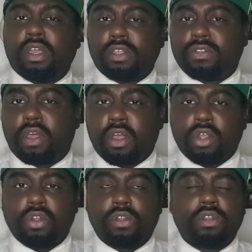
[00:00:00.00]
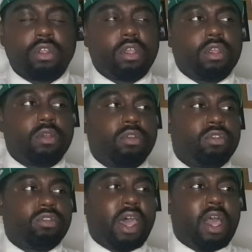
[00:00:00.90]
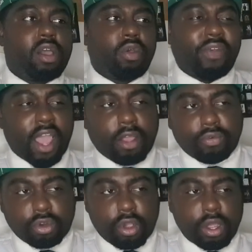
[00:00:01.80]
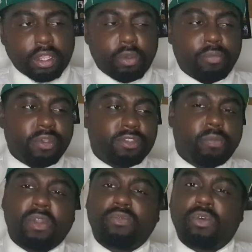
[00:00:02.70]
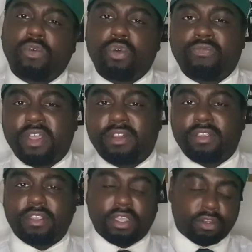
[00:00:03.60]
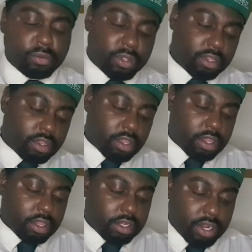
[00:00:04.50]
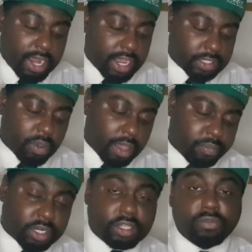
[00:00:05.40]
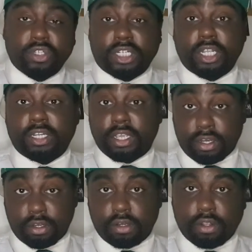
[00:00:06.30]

certain style of Africa, you want to bring some level of authenticity to it, and that's what I believe she did.